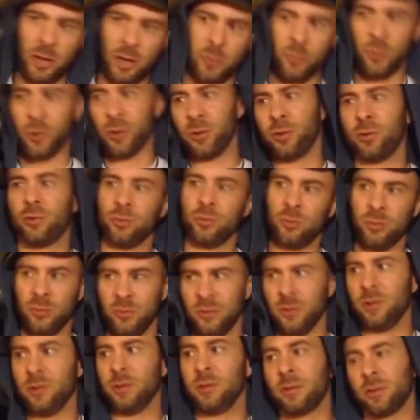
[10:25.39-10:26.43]
I'm where the
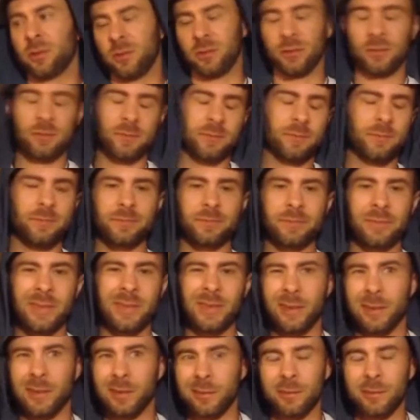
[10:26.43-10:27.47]
groove is. And,
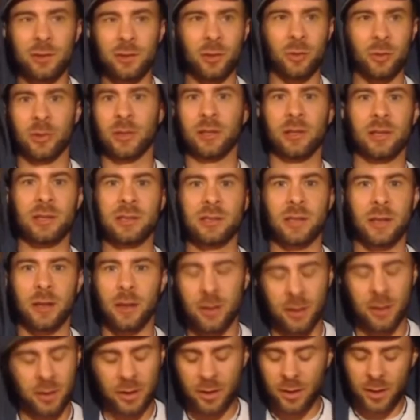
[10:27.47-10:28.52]
nobody likes
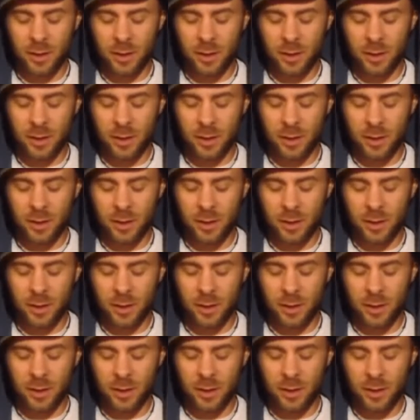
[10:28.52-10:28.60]
that.